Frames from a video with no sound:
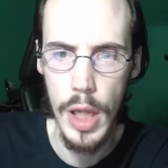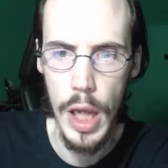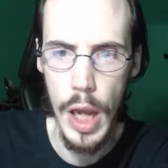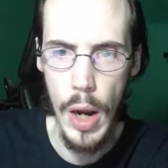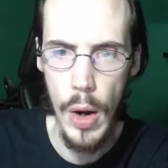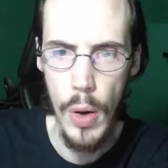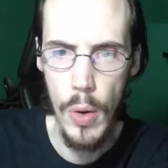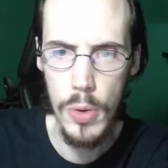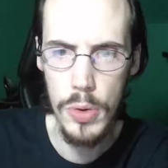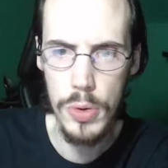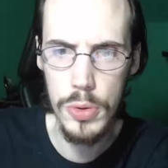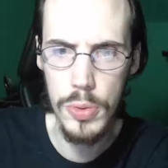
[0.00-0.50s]

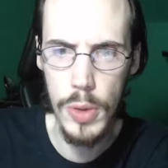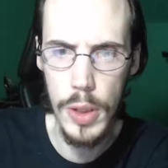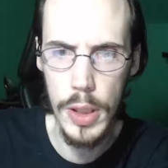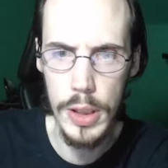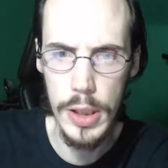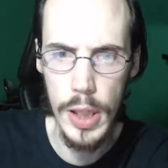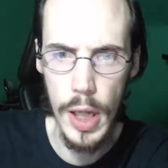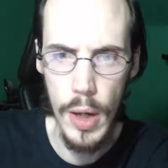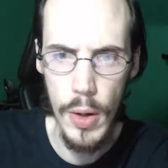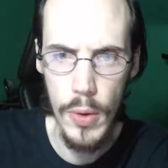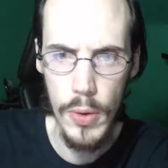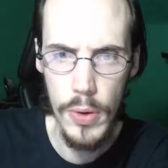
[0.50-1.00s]
Arrows rain
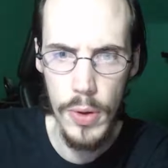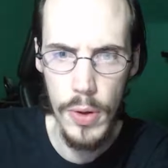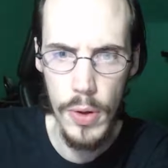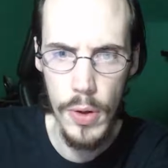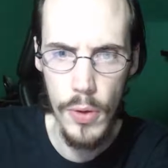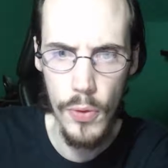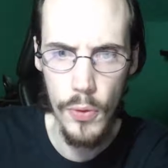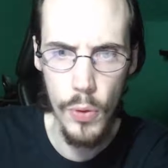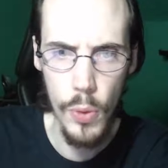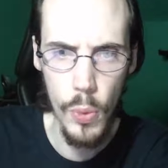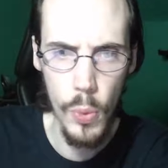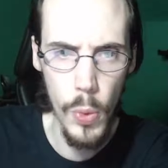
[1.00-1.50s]
down.
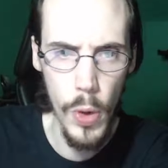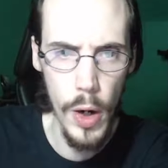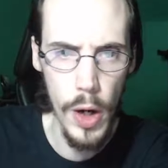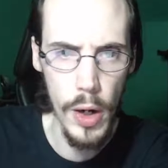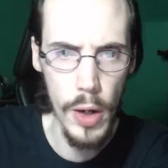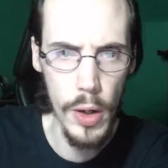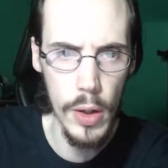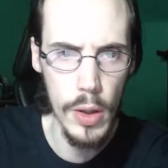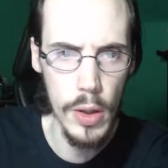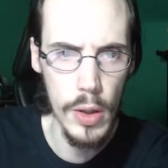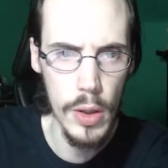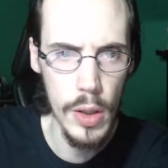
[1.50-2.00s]
From
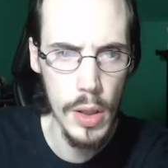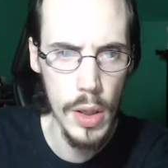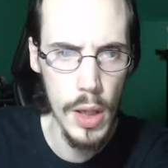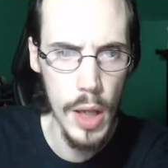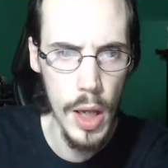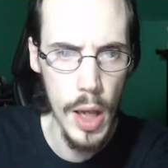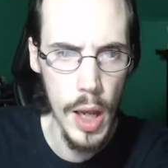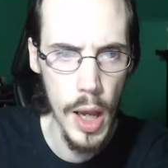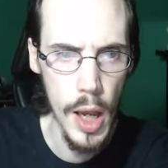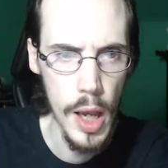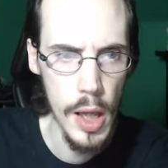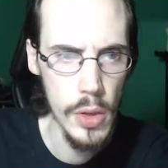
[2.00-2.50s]
where?
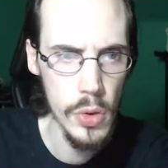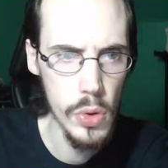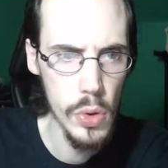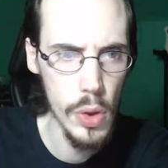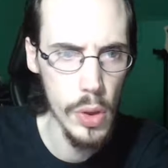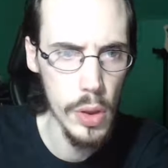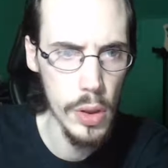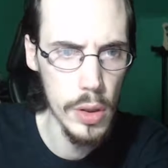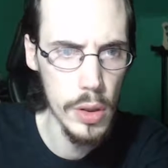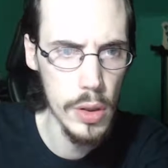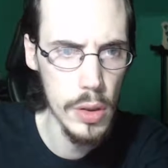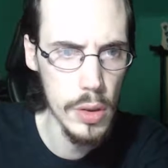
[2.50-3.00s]
Hey,
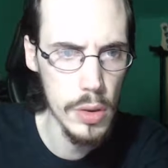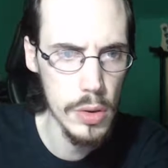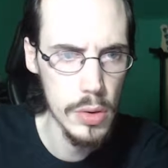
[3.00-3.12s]
look.